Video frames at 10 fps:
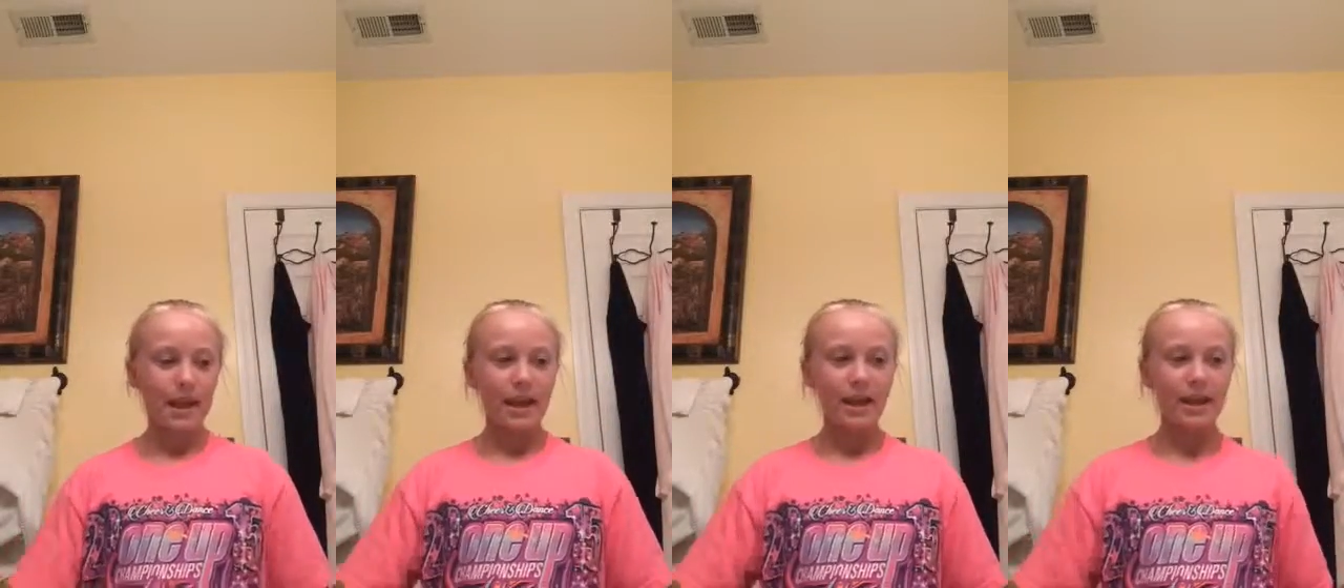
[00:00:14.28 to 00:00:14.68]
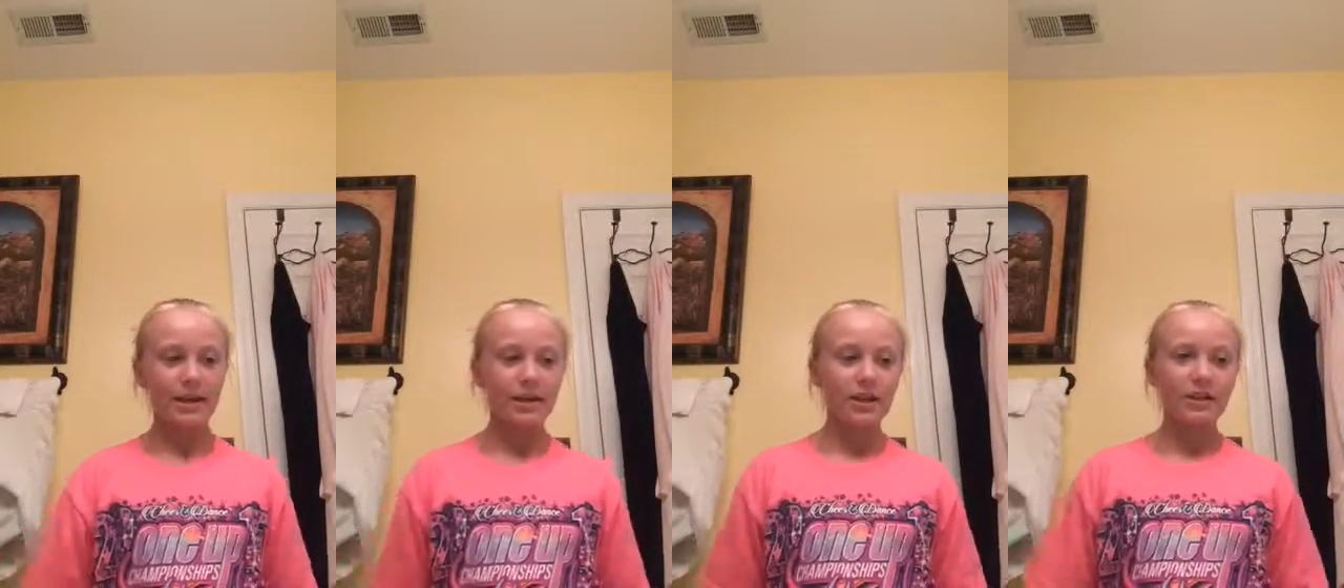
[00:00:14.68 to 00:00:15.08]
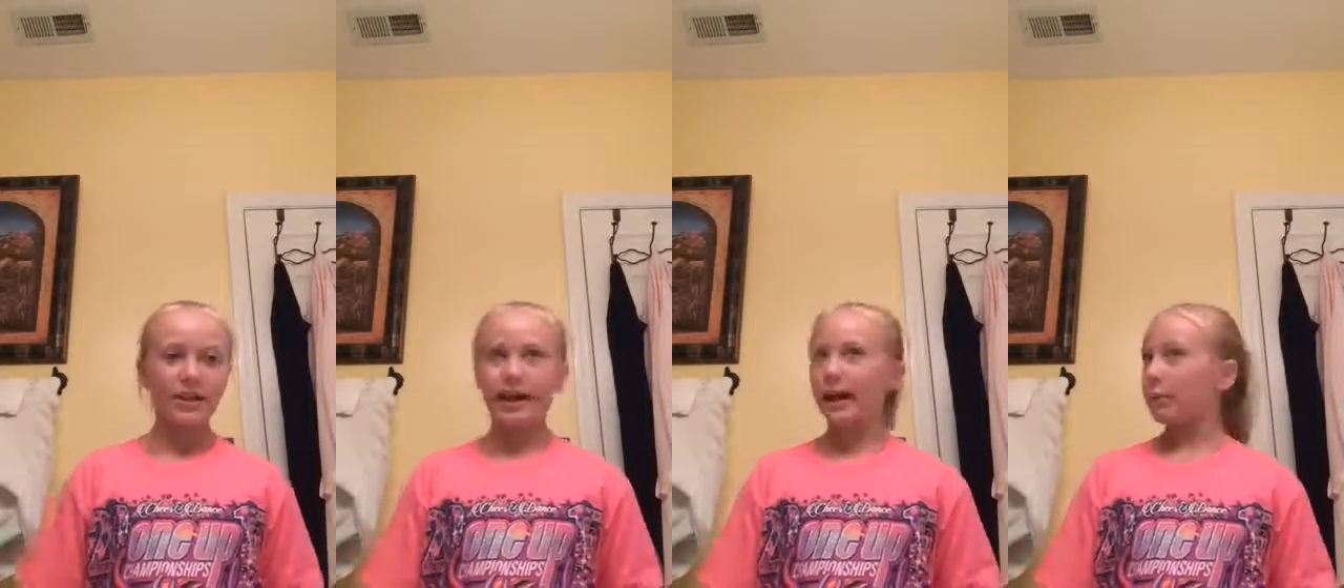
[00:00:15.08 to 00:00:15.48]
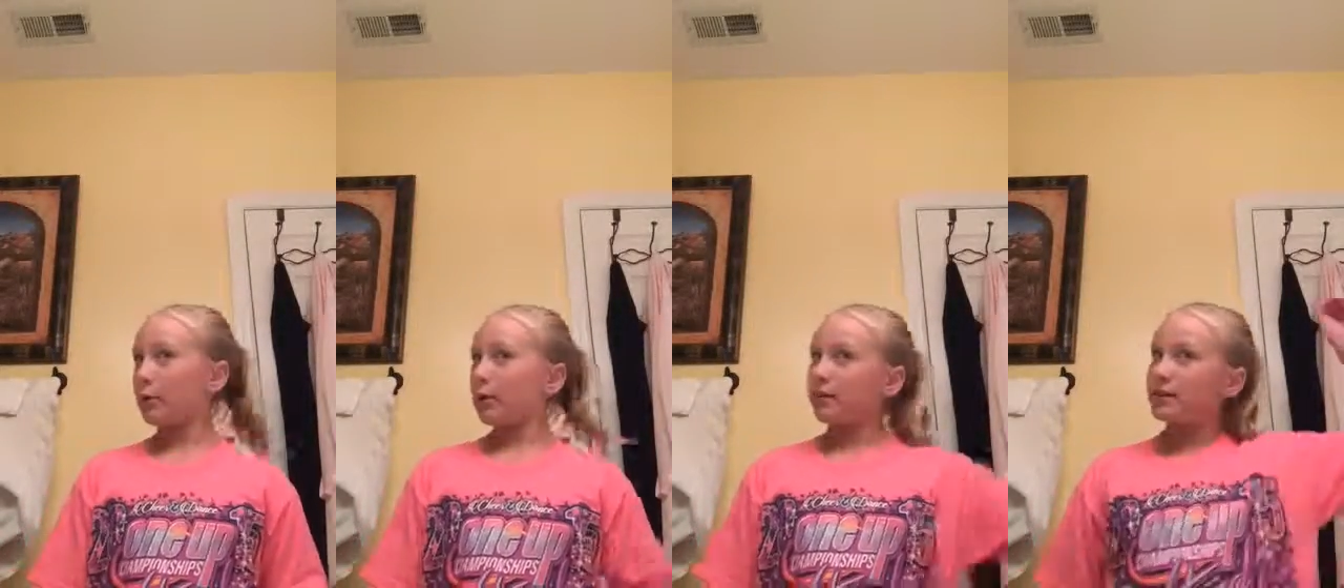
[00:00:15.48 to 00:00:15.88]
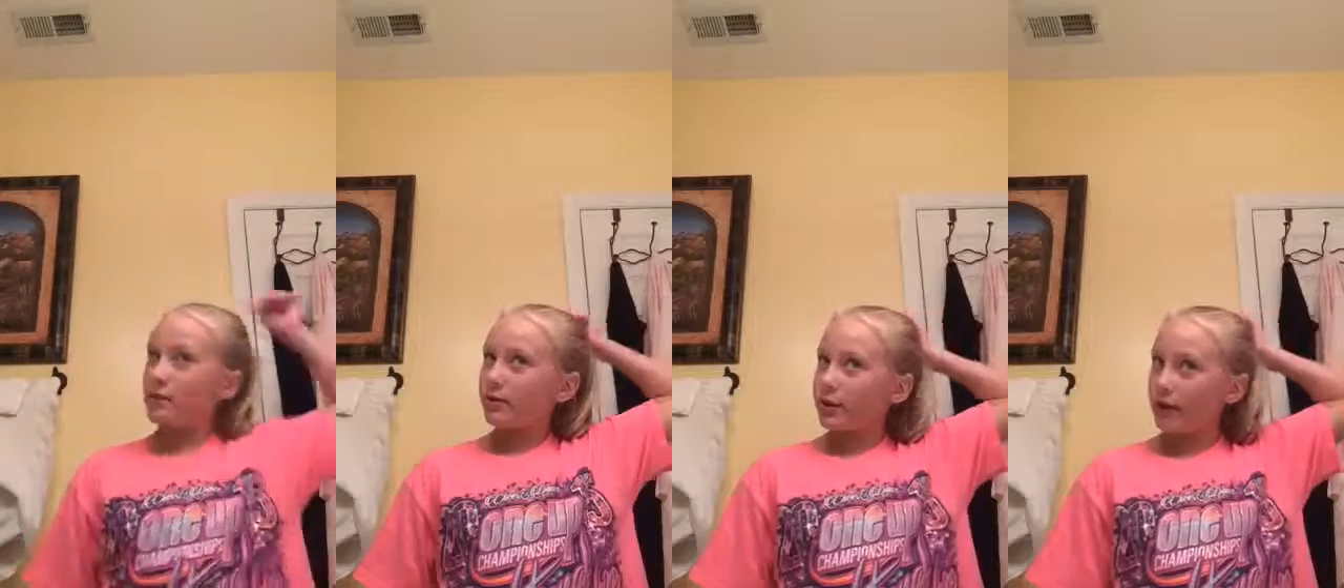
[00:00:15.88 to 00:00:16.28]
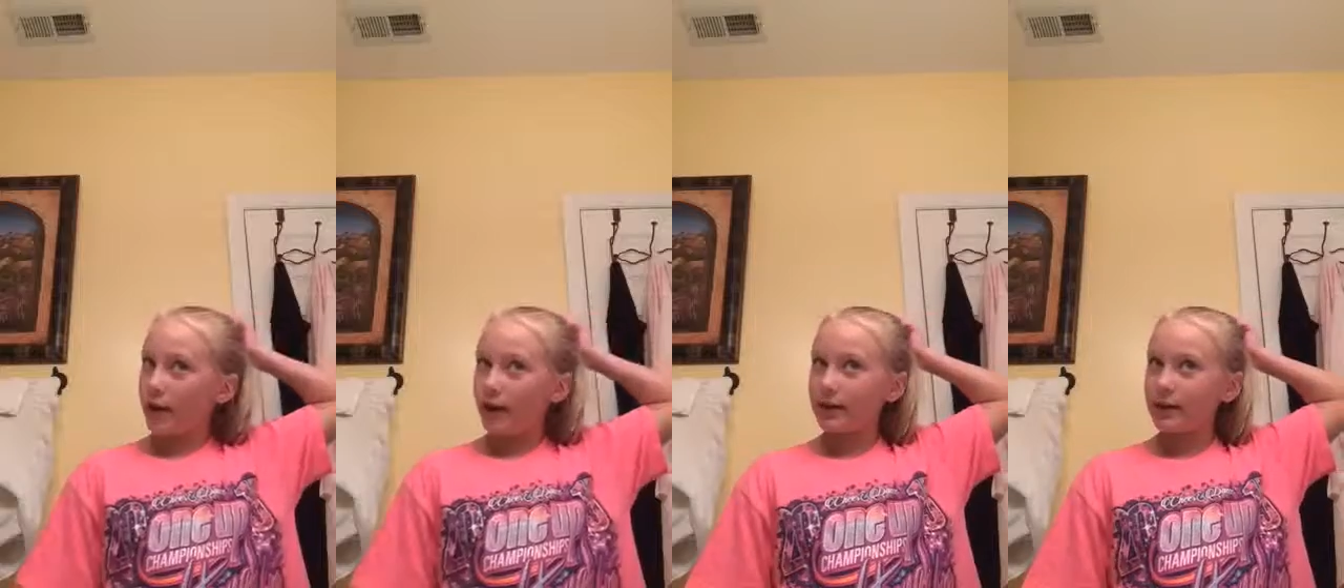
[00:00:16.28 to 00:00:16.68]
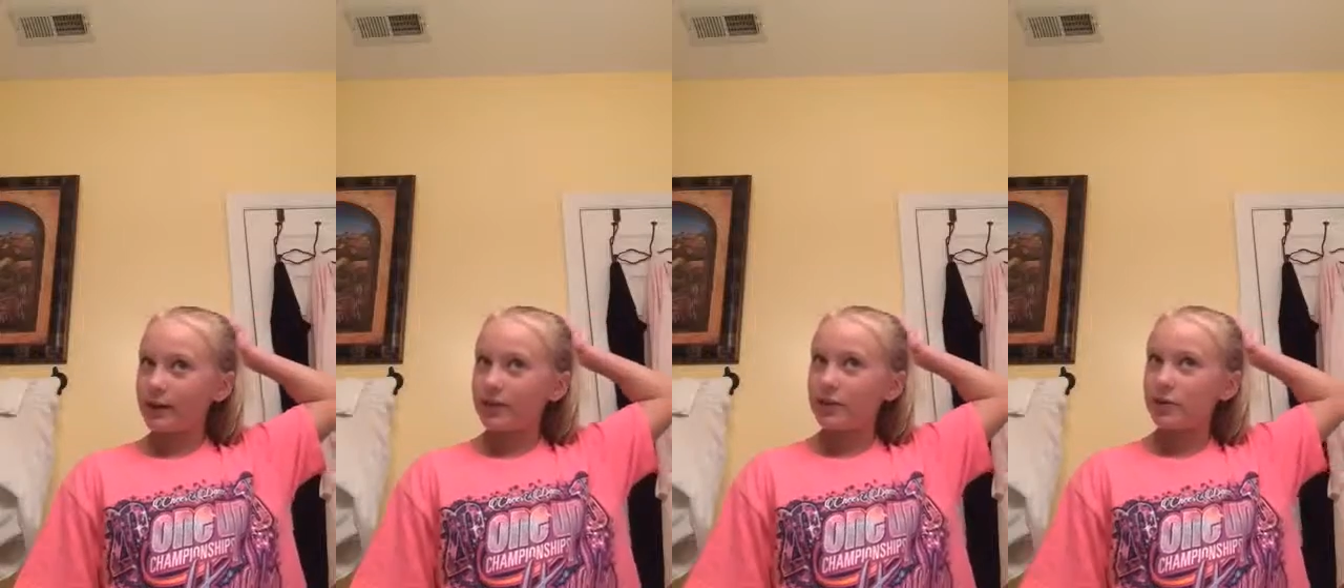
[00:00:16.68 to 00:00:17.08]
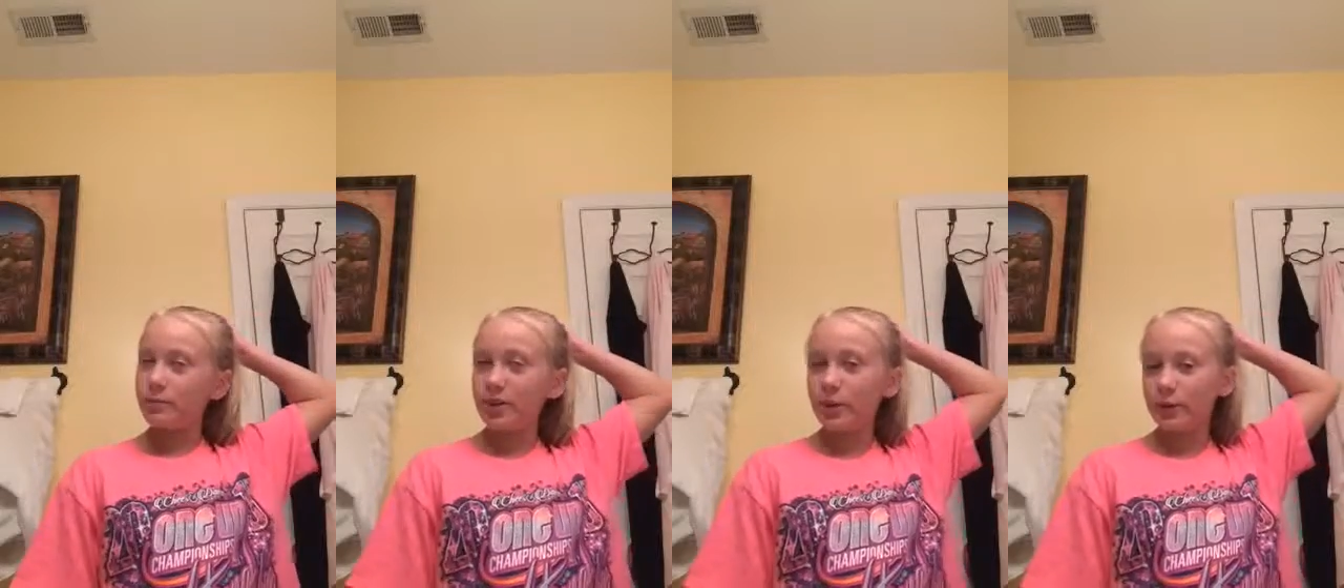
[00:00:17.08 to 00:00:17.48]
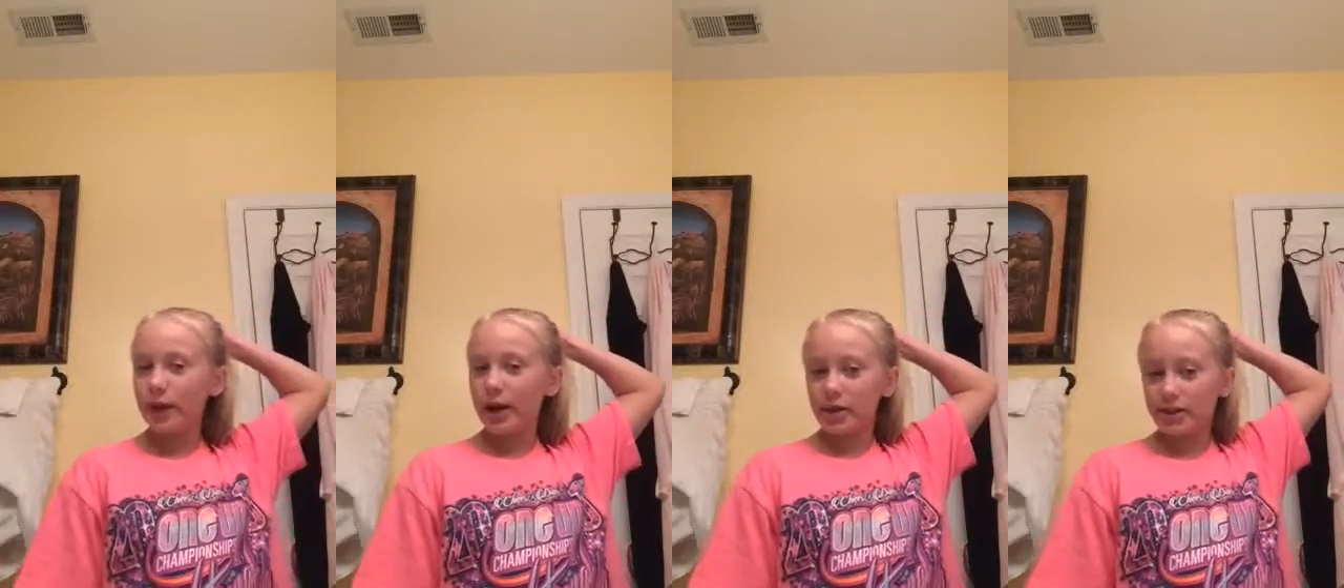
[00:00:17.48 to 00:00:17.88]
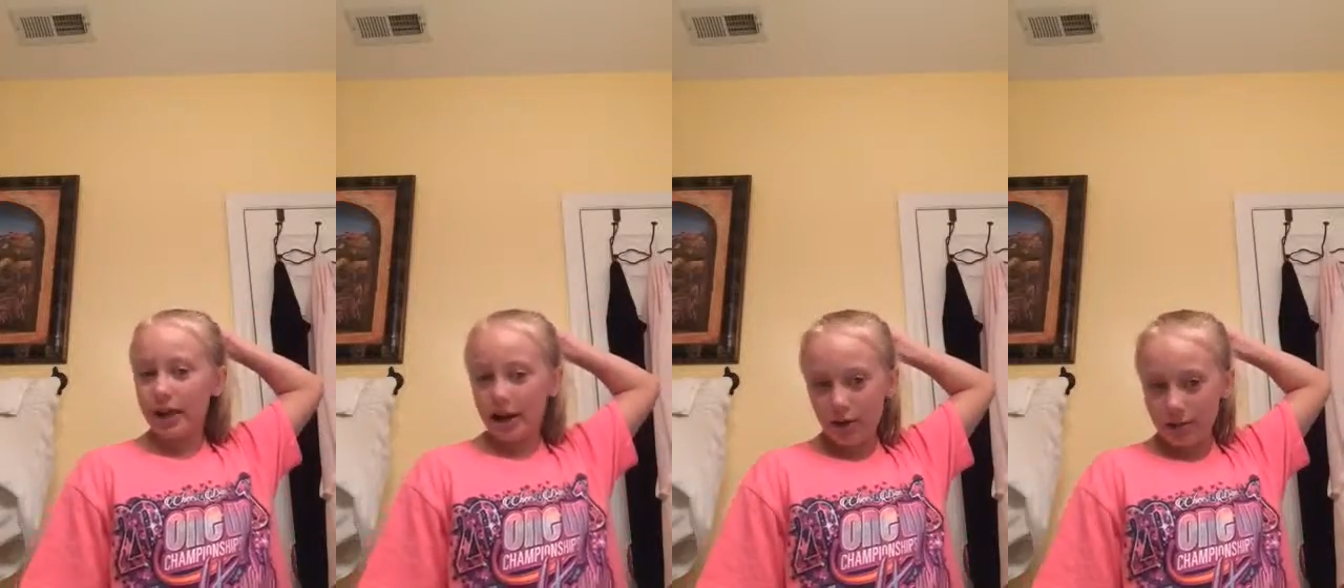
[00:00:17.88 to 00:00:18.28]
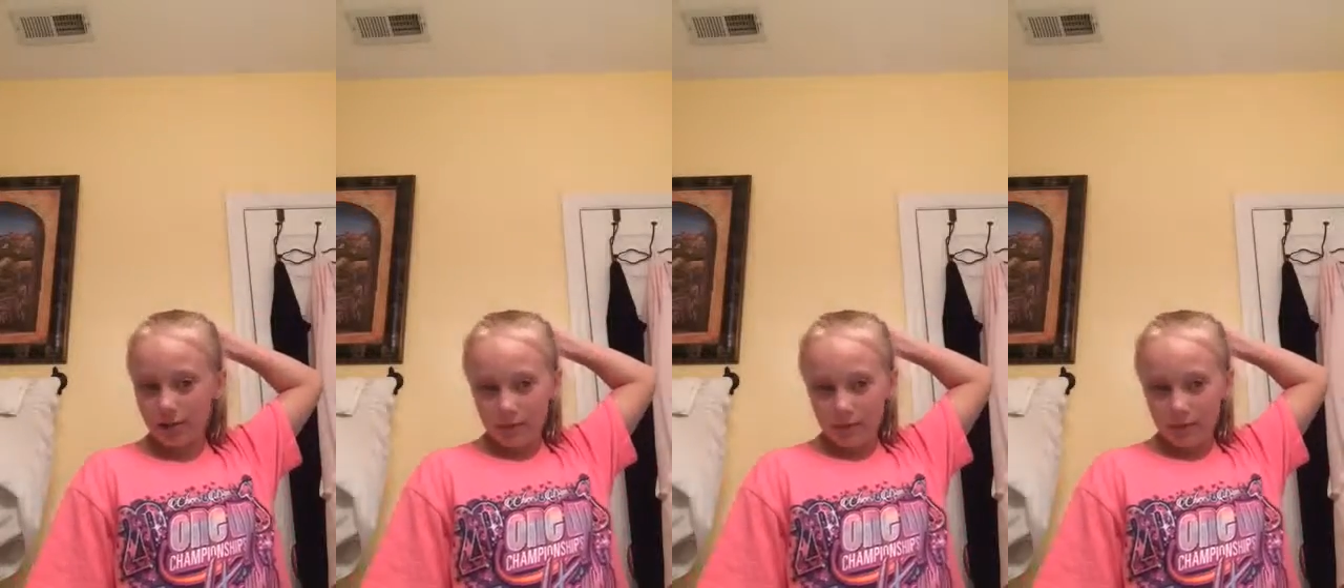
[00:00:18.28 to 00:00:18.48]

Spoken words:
And today I'm going to be showing you how to get this super cute hairstyle.